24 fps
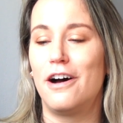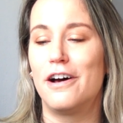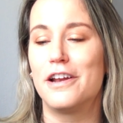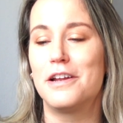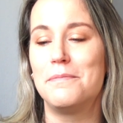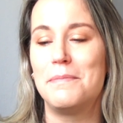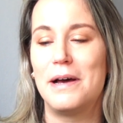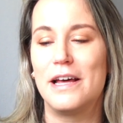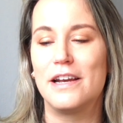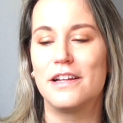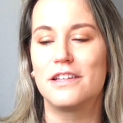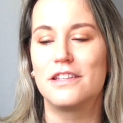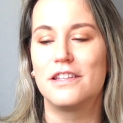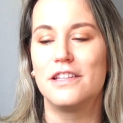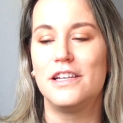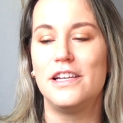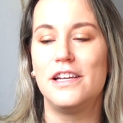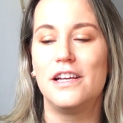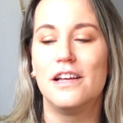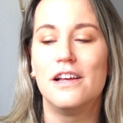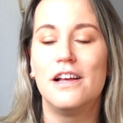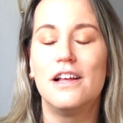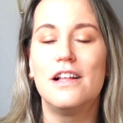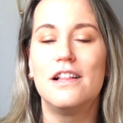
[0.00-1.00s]

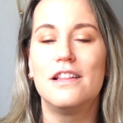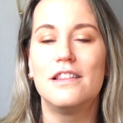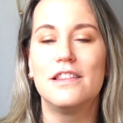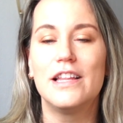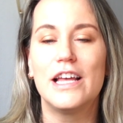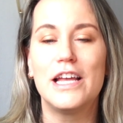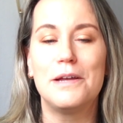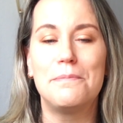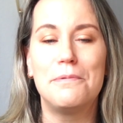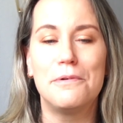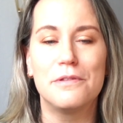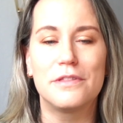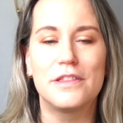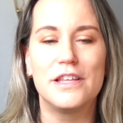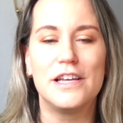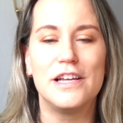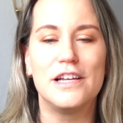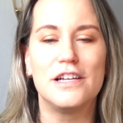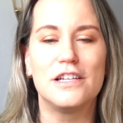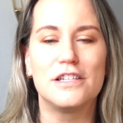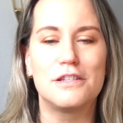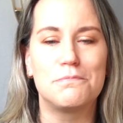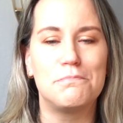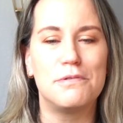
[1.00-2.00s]
automatically label
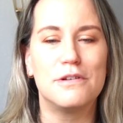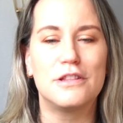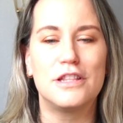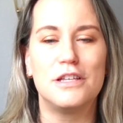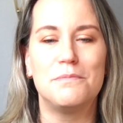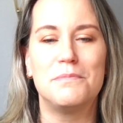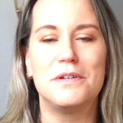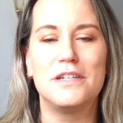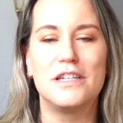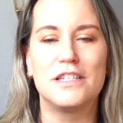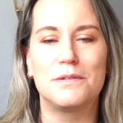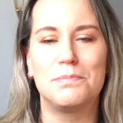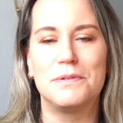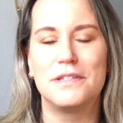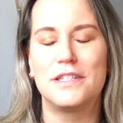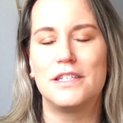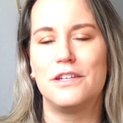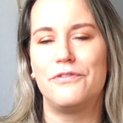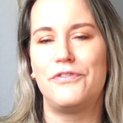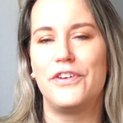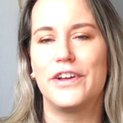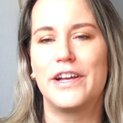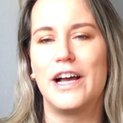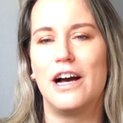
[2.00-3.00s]
things, put them into
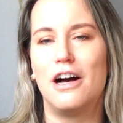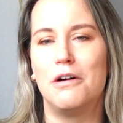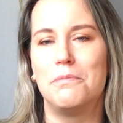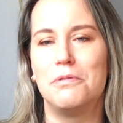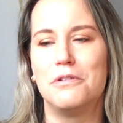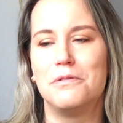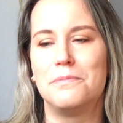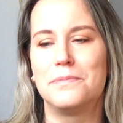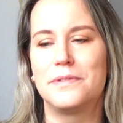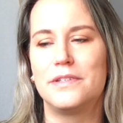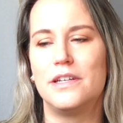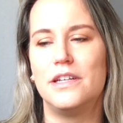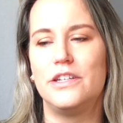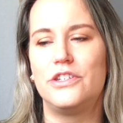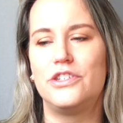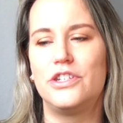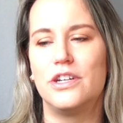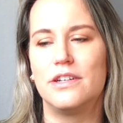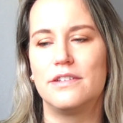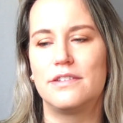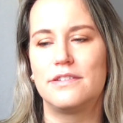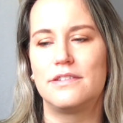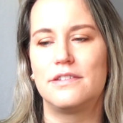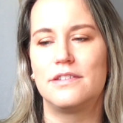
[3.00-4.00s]
specific albums. It
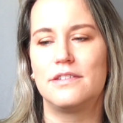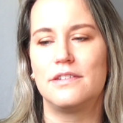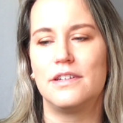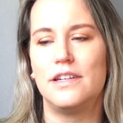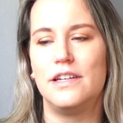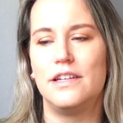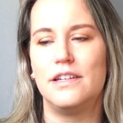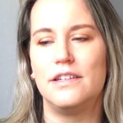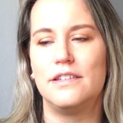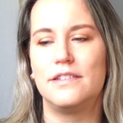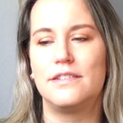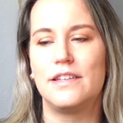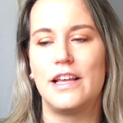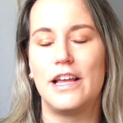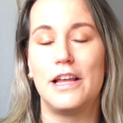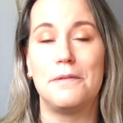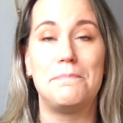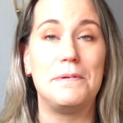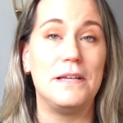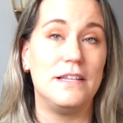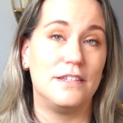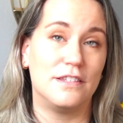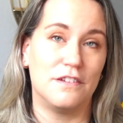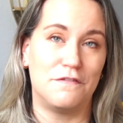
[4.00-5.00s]
just is a
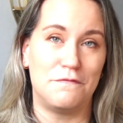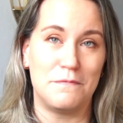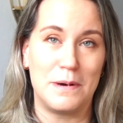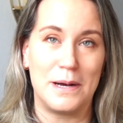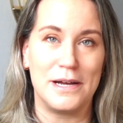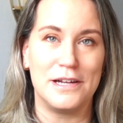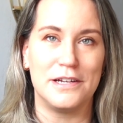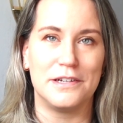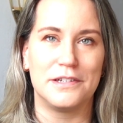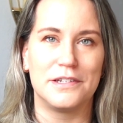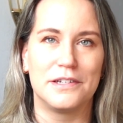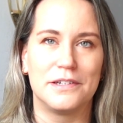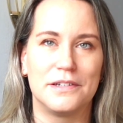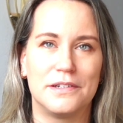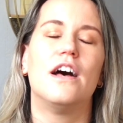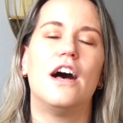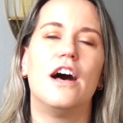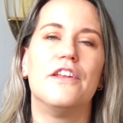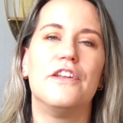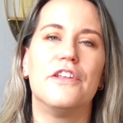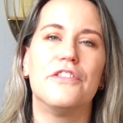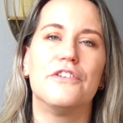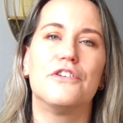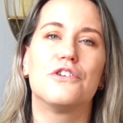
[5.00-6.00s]
peace of mind.
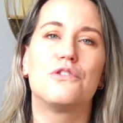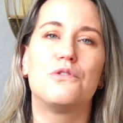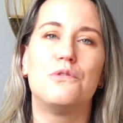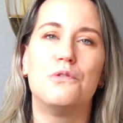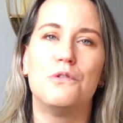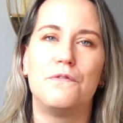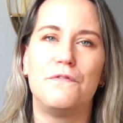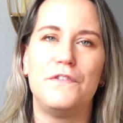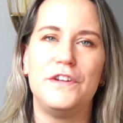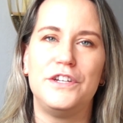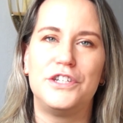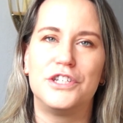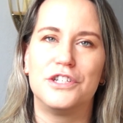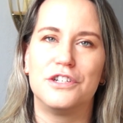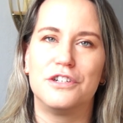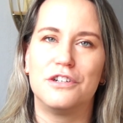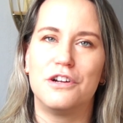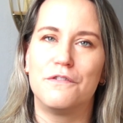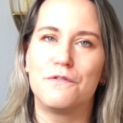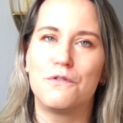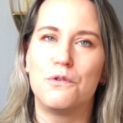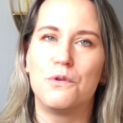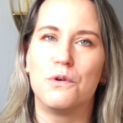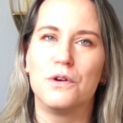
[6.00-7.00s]
Another cool feature,
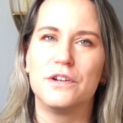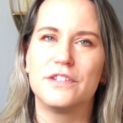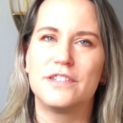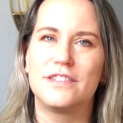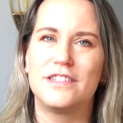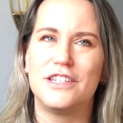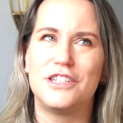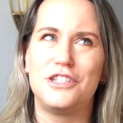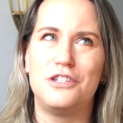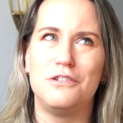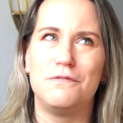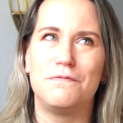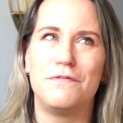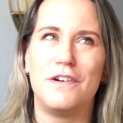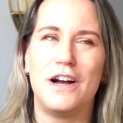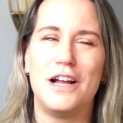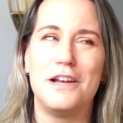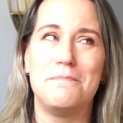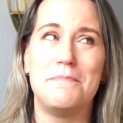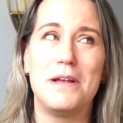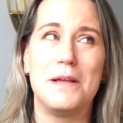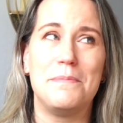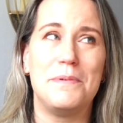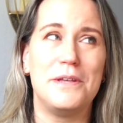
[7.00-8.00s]
of course, that you
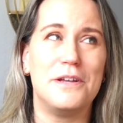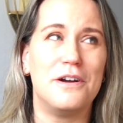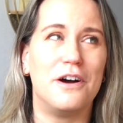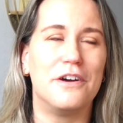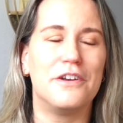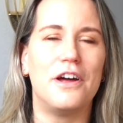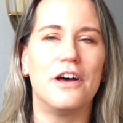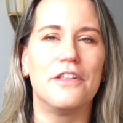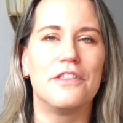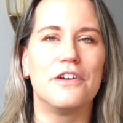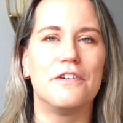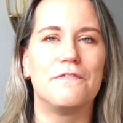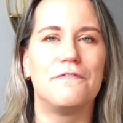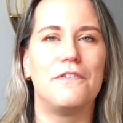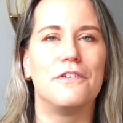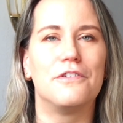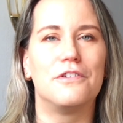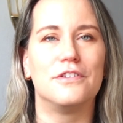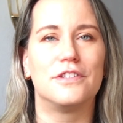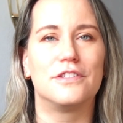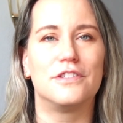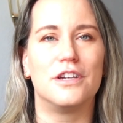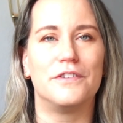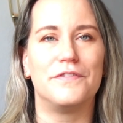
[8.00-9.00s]
find maybe on other
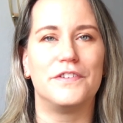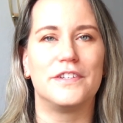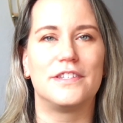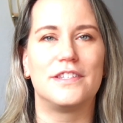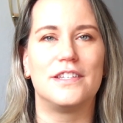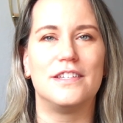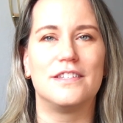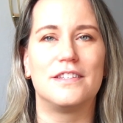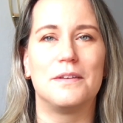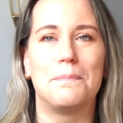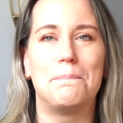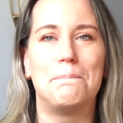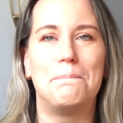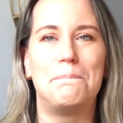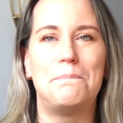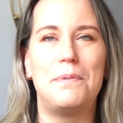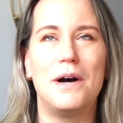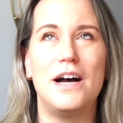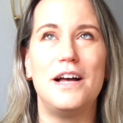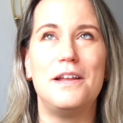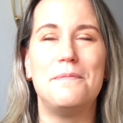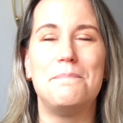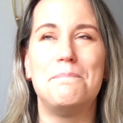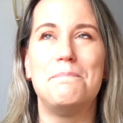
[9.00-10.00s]
photo services,
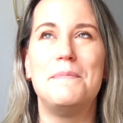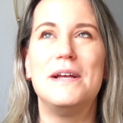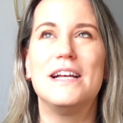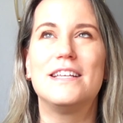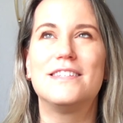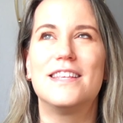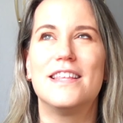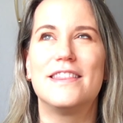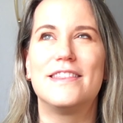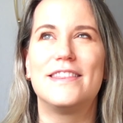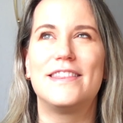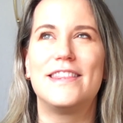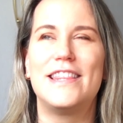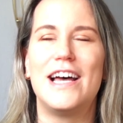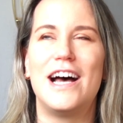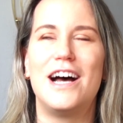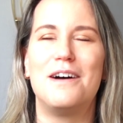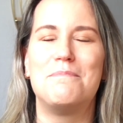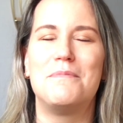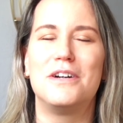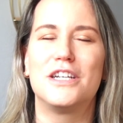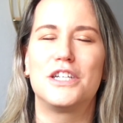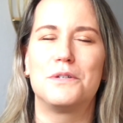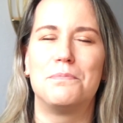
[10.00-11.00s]
but makes it
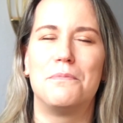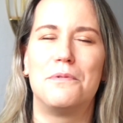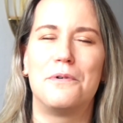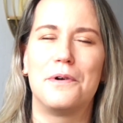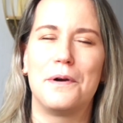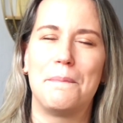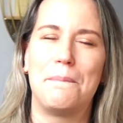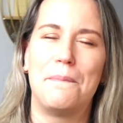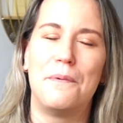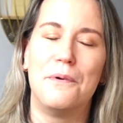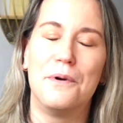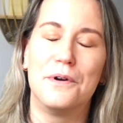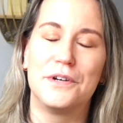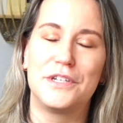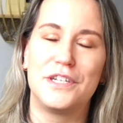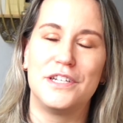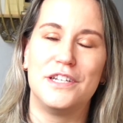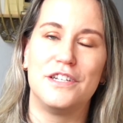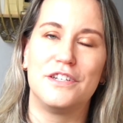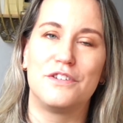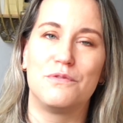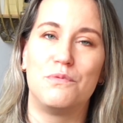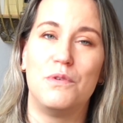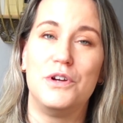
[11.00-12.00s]
that much more
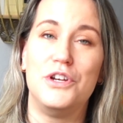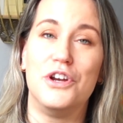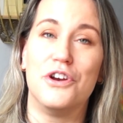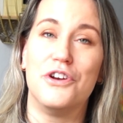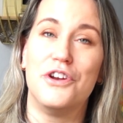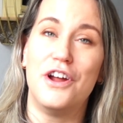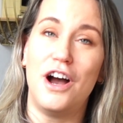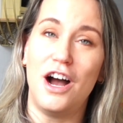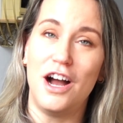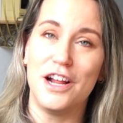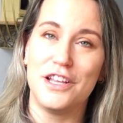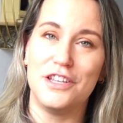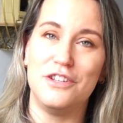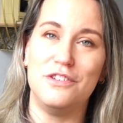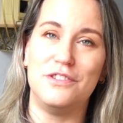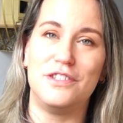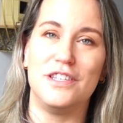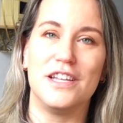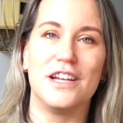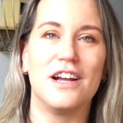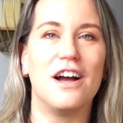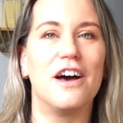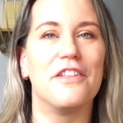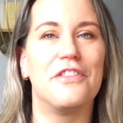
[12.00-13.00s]
important when you're not
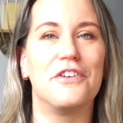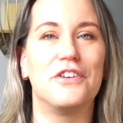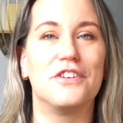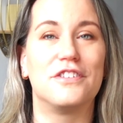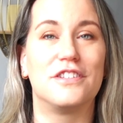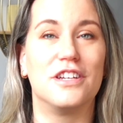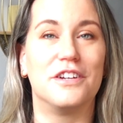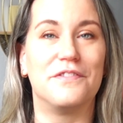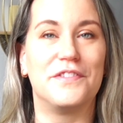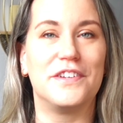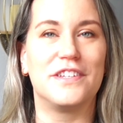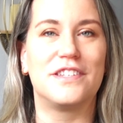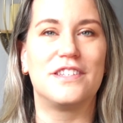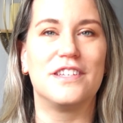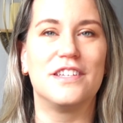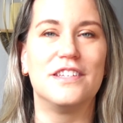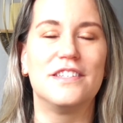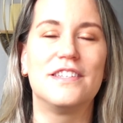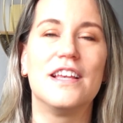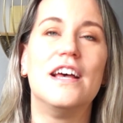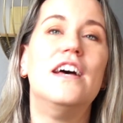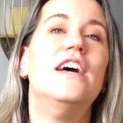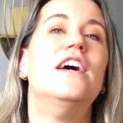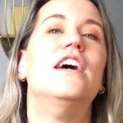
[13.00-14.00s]
using other
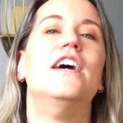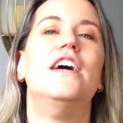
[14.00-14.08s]
services,